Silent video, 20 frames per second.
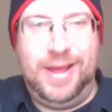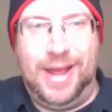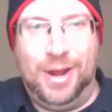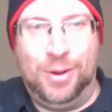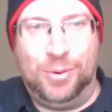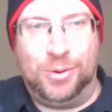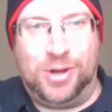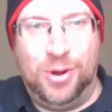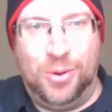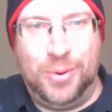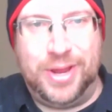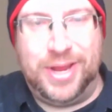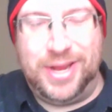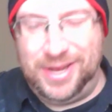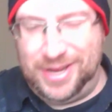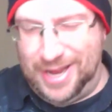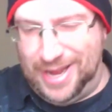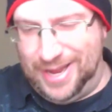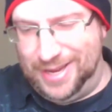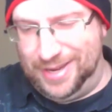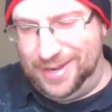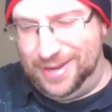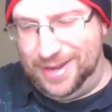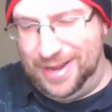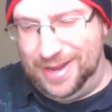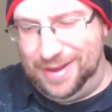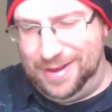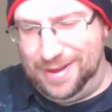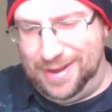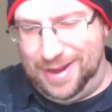outgoing and
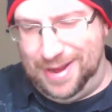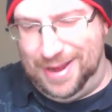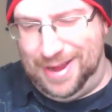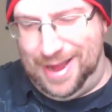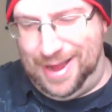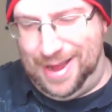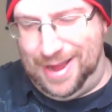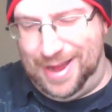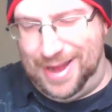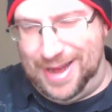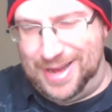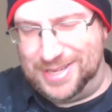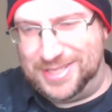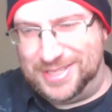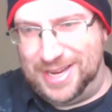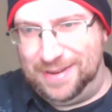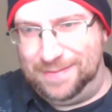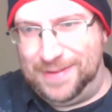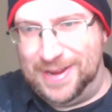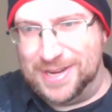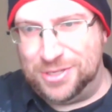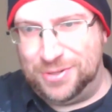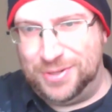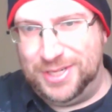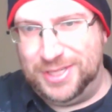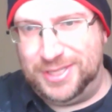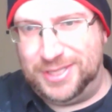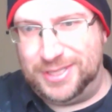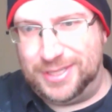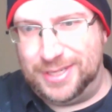and uh, I'd say
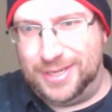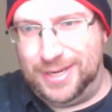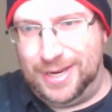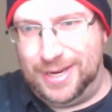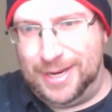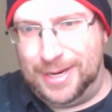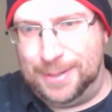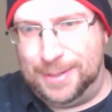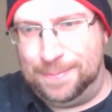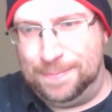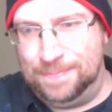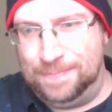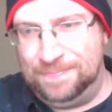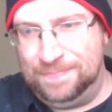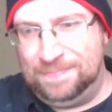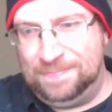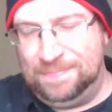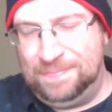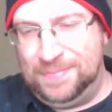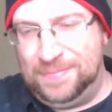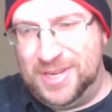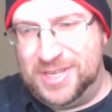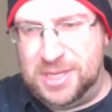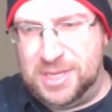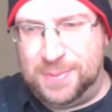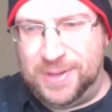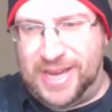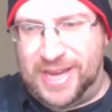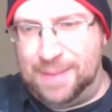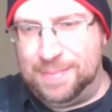adventurous. Um,
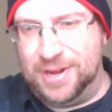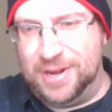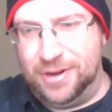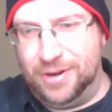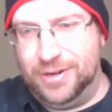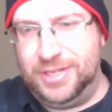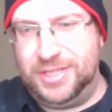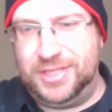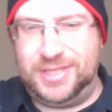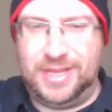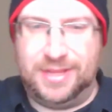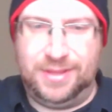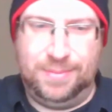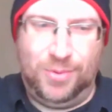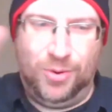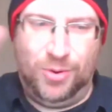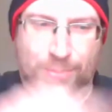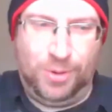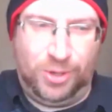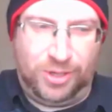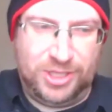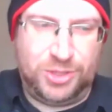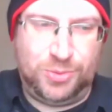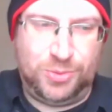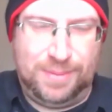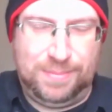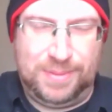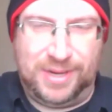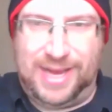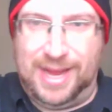she became a nurse, and the more bookish
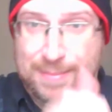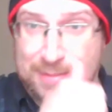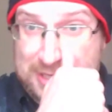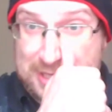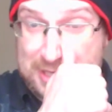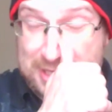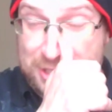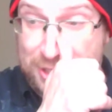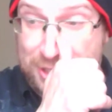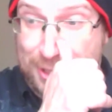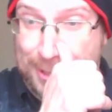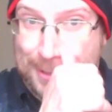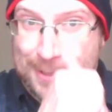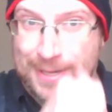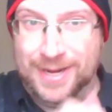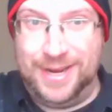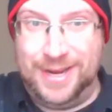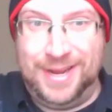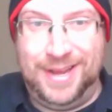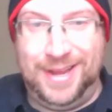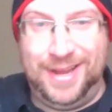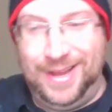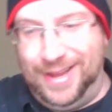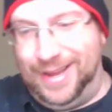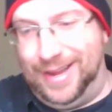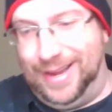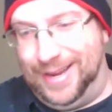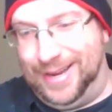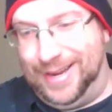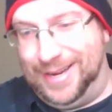one became a teacher.
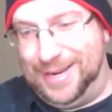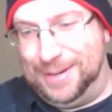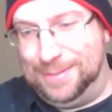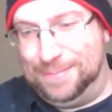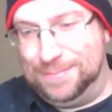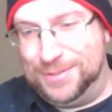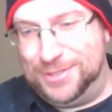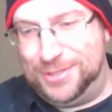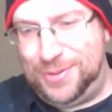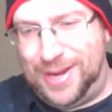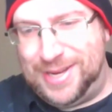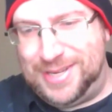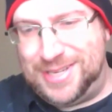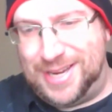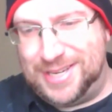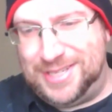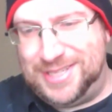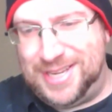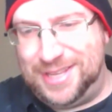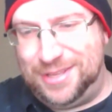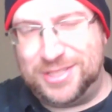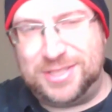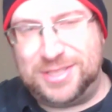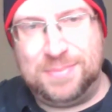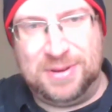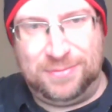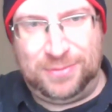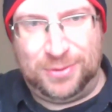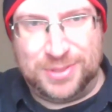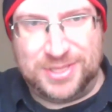Um, so I'd, I'd, say there's
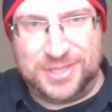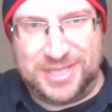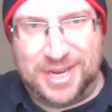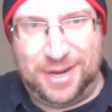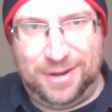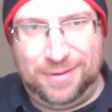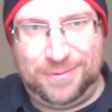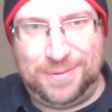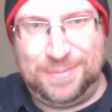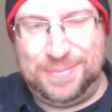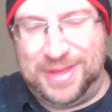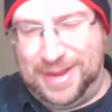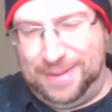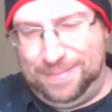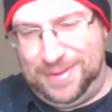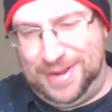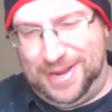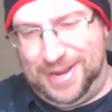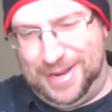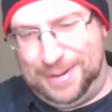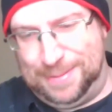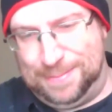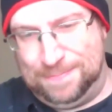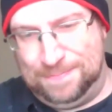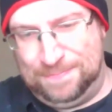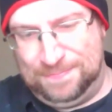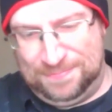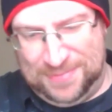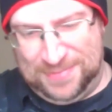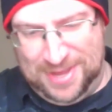some influence there from them.
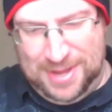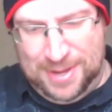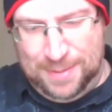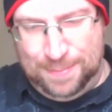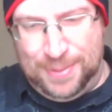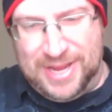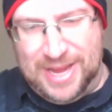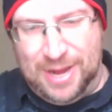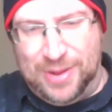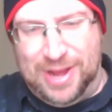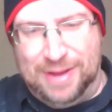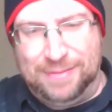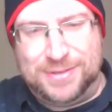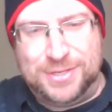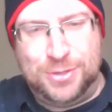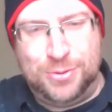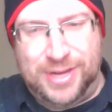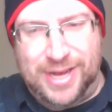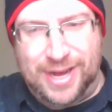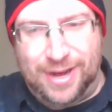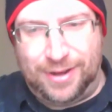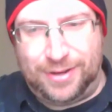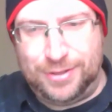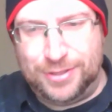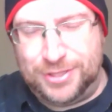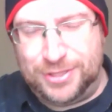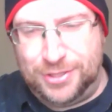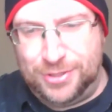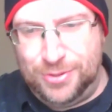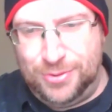Um, but yeah, we have two
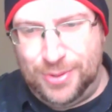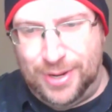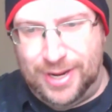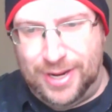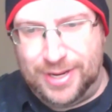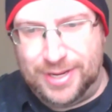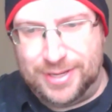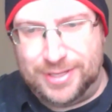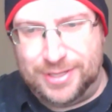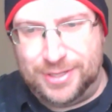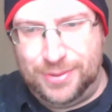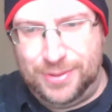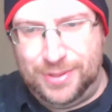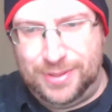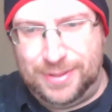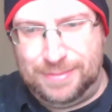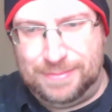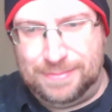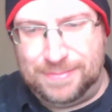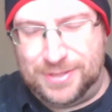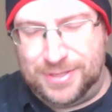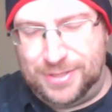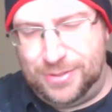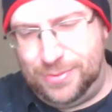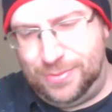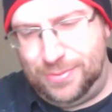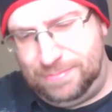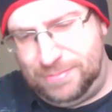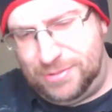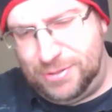characters, two uh, two
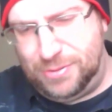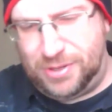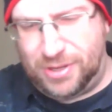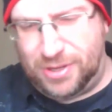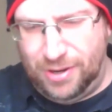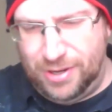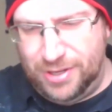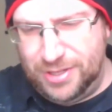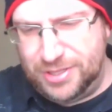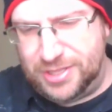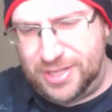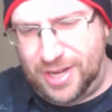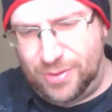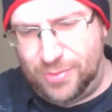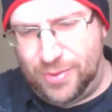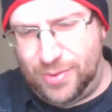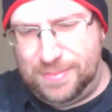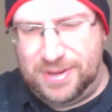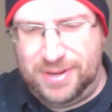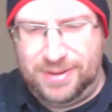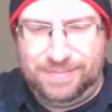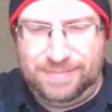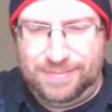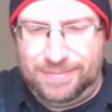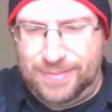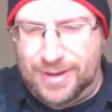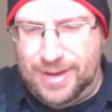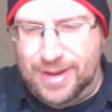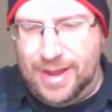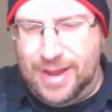two two girls, young women.